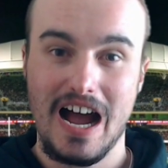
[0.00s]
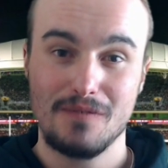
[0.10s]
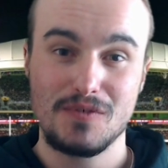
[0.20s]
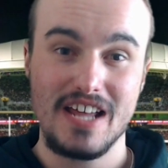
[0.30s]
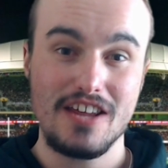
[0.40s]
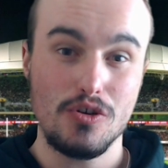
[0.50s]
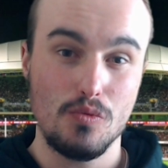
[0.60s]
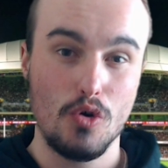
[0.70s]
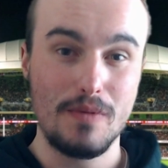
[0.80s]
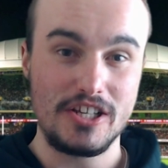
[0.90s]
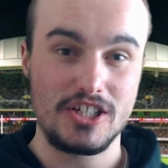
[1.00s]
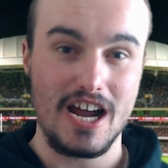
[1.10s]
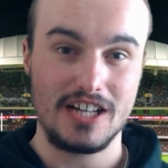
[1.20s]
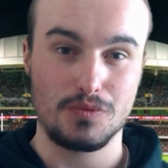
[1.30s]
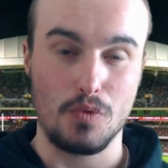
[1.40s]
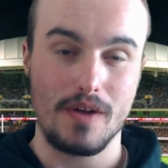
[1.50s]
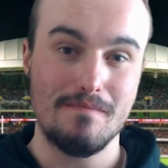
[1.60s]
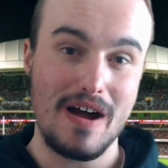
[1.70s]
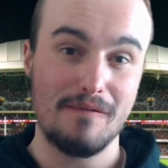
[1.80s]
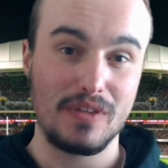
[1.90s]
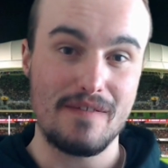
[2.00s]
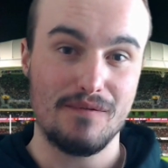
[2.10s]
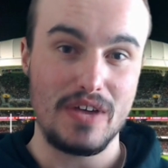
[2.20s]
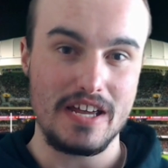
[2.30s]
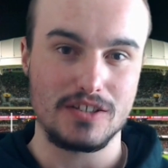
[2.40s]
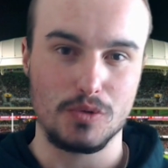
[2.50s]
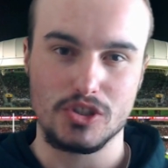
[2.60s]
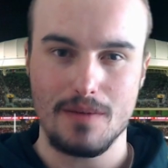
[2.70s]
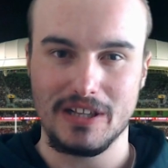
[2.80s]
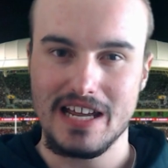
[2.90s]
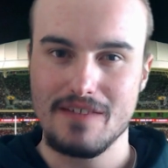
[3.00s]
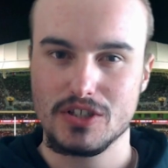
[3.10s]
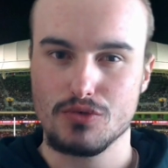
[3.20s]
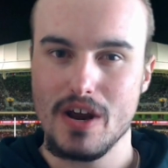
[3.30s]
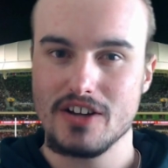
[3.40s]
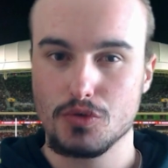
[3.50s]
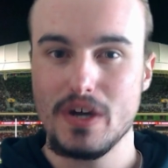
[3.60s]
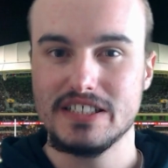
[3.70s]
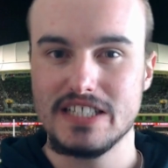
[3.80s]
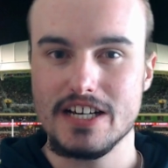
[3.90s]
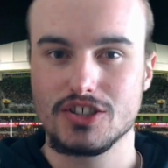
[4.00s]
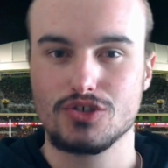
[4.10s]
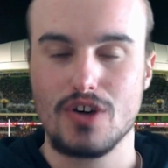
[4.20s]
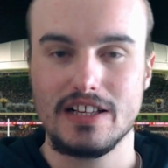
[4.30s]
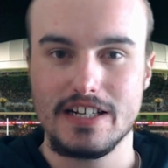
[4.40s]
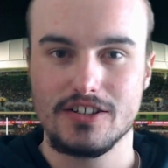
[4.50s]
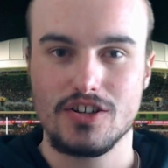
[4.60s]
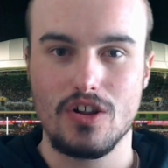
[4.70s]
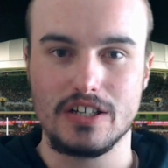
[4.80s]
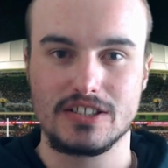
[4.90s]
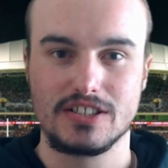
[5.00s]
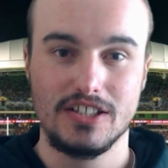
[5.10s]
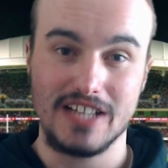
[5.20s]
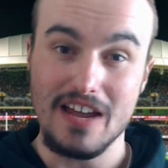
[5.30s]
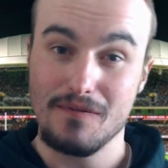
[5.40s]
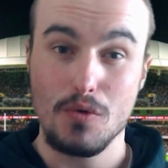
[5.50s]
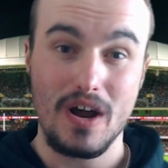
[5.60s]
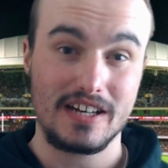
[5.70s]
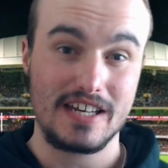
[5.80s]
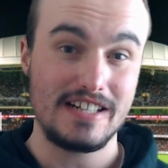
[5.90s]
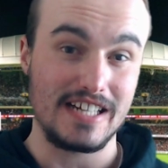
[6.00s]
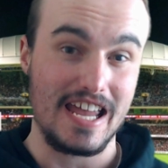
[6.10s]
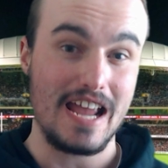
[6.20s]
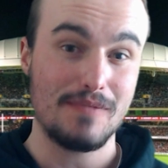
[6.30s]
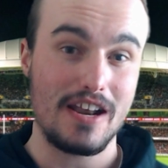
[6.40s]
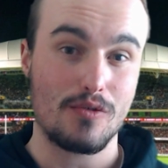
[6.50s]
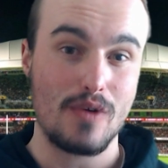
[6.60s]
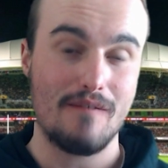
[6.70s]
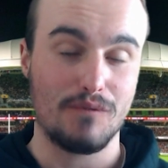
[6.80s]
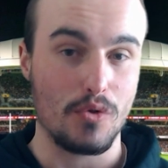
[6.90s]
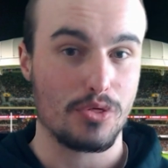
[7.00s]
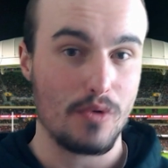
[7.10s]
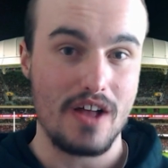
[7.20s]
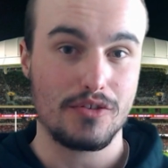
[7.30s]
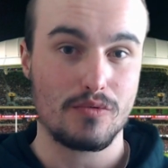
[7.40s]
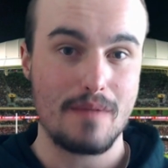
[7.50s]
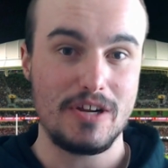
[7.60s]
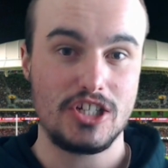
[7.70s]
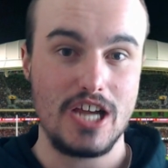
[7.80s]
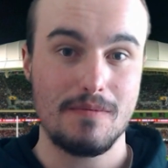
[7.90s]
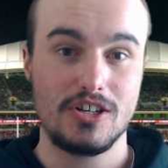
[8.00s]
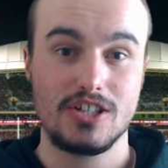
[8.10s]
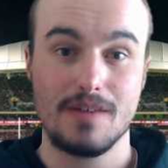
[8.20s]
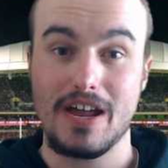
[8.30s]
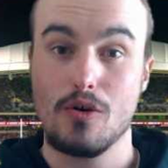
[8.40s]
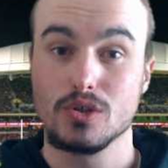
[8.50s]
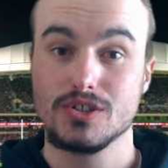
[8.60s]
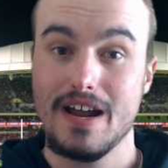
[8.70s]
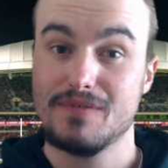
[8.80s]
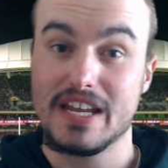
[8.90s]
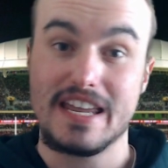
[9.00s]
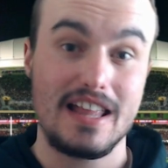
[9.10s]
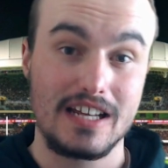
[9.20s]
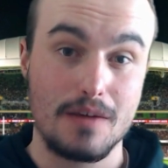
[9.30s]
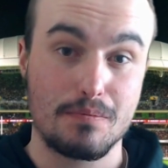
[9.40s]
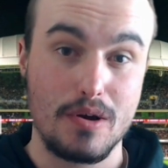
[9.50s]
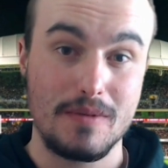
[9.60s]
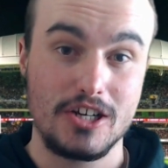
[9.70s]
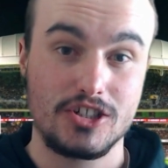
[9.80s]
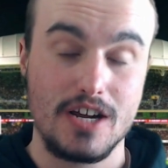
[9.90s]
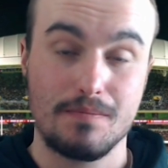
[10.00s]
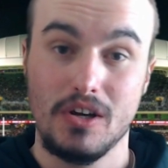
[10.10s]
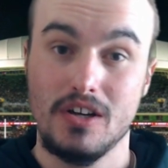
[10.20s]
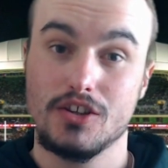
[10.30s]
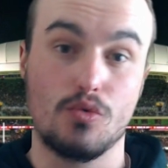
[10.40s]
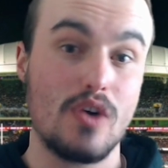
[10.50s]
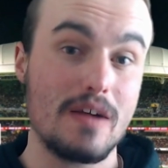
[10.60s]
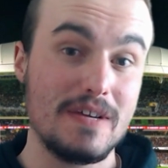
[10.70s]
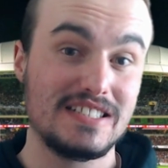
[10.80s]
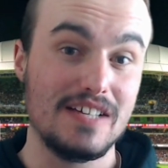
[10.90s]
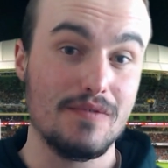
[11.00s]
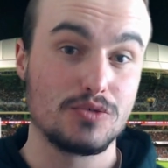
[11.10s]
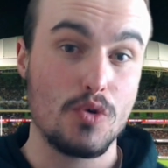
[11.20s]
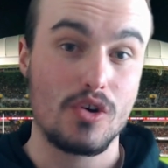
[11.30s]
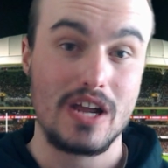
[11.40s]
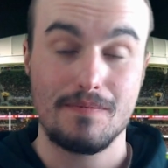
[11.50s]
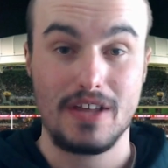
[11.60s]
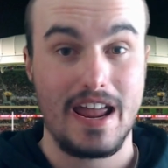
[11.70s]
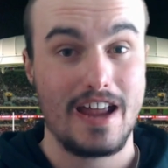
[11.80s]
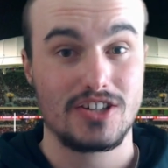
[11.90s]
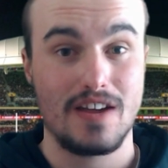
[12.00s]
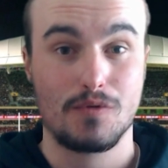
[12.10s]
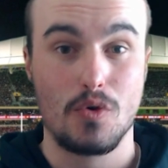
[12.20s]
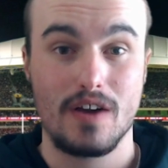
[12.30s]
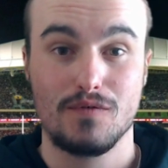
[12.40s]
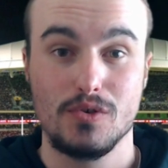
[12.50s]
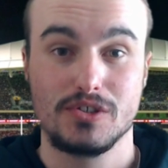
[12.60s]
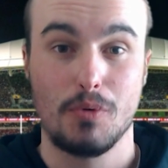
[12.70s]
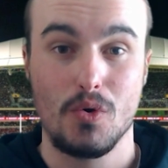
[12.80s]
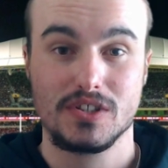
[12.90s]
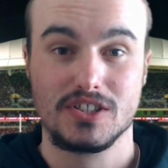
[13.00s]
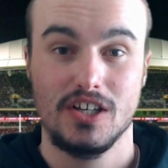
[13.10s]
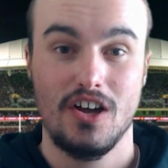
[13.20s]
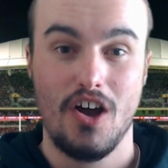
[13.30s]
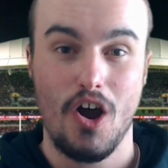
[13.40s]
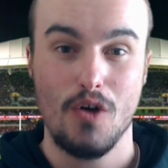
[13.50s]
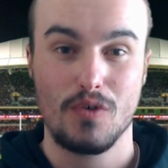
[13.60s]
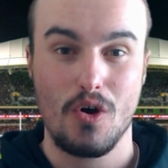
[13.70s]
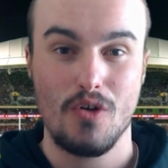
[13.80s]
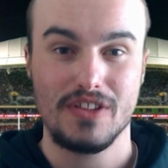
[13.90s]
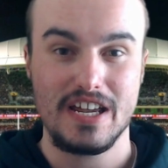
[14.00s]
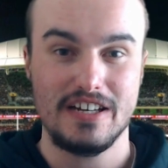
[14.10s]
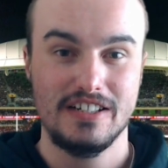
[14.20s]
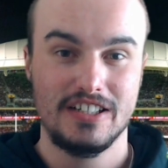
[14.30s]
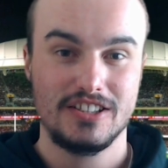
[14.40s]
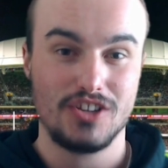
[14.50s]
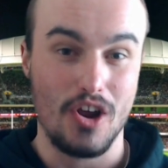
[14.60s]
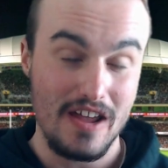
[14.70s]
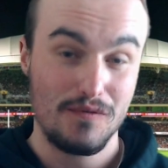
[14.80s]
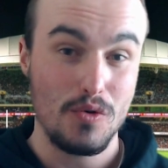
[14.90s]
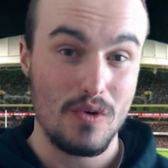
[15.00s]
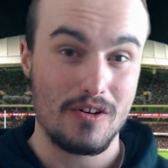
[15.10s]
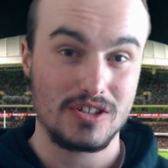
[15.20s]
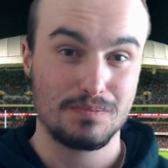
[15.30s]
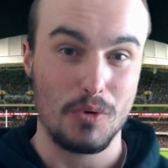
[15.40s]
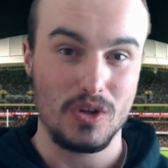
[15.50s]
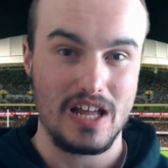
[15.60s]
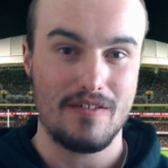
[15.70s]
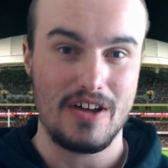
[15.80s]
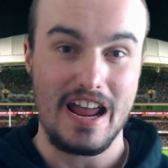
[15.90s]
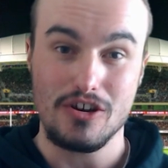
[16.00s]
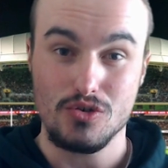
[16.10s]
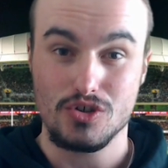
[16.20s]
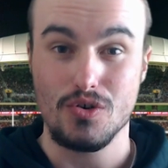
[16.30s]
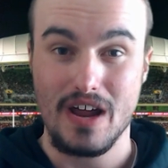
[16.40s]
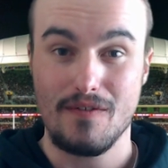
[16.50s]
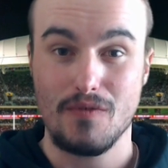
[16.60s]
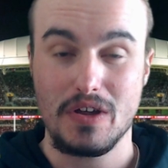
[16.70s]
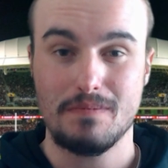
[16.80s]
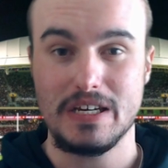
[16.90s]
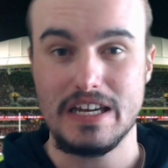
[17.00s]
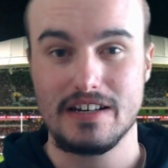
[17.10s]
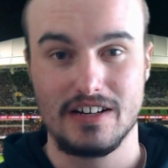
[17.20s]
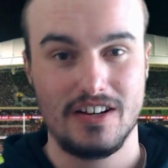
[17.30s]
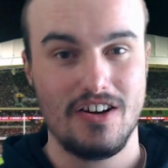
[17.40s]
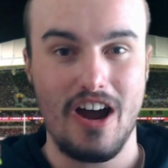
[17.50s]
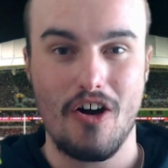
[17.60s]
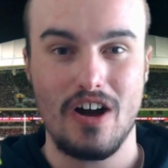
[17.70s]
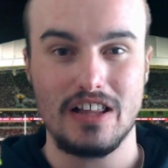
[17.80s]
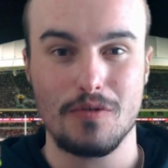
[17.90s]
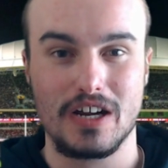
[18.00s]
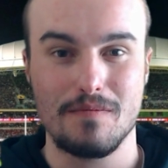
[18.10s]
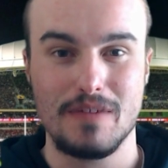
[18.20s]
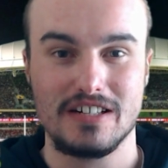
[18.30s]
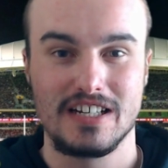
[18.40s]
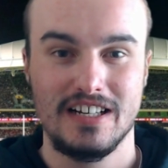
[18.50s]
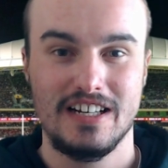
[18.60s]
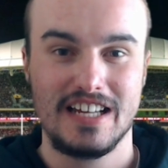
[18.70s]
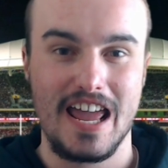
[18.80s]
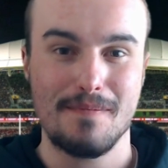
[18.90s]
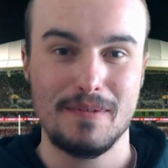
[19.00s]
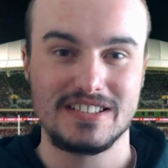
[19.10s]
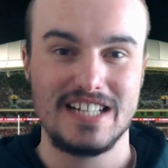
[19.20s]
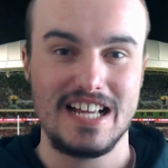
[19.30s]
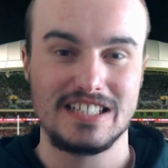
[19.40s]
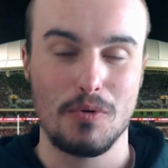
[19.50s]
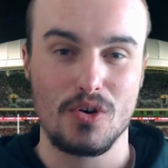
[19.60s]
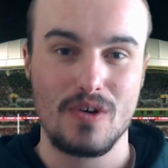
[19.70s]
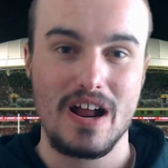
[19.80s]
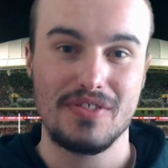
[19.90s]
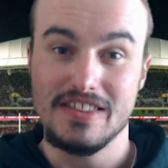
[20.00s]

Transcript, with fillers: After that, you will be charged what a monthly fee is, which I believe is around 20 Australian dollars. So if you are keen to keep that around for throughout the Rugby Championship, they also have the Gallagher Premiership, the Rugby Sevens World Cup. They actually have quite a few sports over on there. So if you are a sport lover and you do have a VPN, I highly recommend Keep and Stan Sport around.